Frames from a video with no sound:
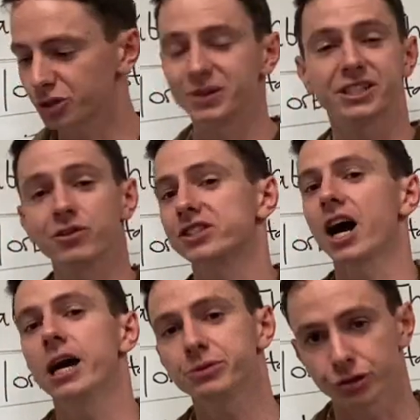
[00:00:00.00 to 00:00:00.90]
specific
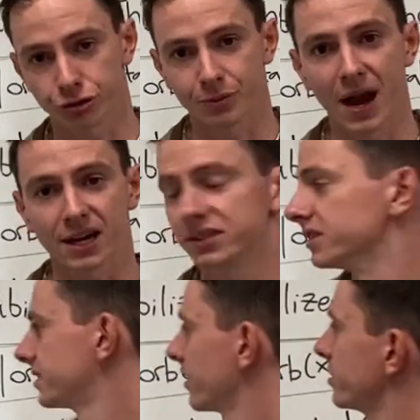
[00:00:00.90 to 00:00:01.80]
types of group
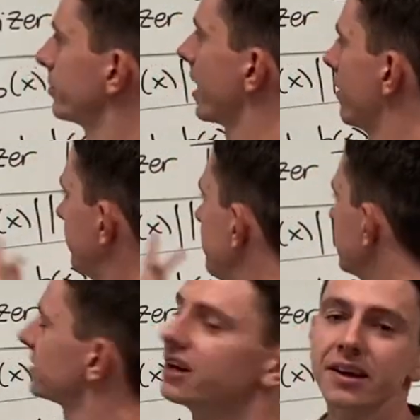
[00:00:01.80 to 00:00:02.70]
actions, now that we have
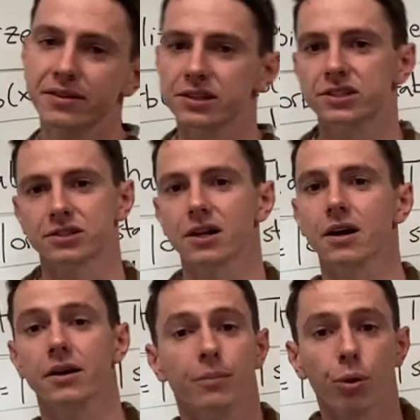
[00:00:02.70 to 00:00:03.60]
this
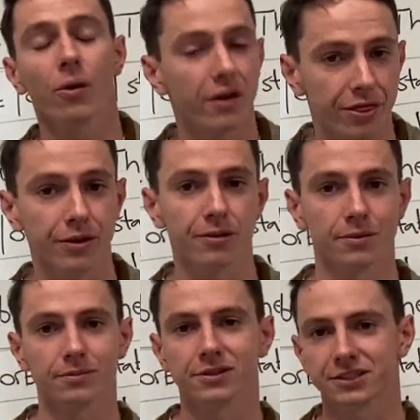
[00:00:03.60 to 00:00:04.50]
important
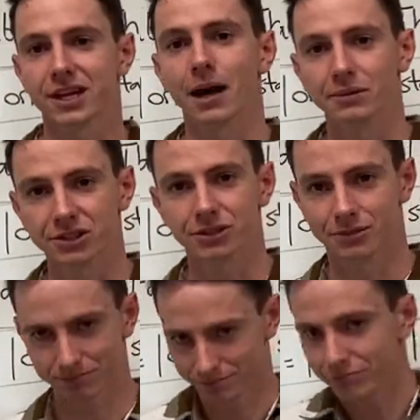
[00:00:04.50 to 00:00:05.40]
theorem established
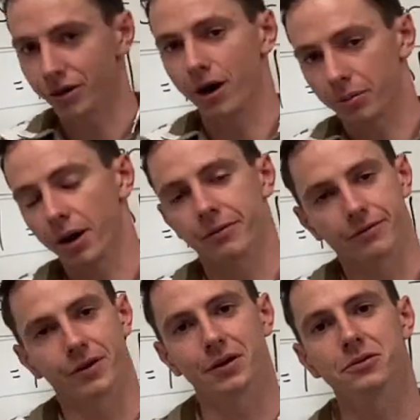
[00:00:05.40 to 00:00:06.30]
in the
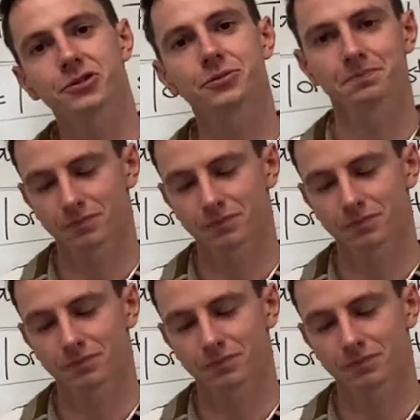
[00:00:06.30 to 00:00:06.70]
upcoming videos.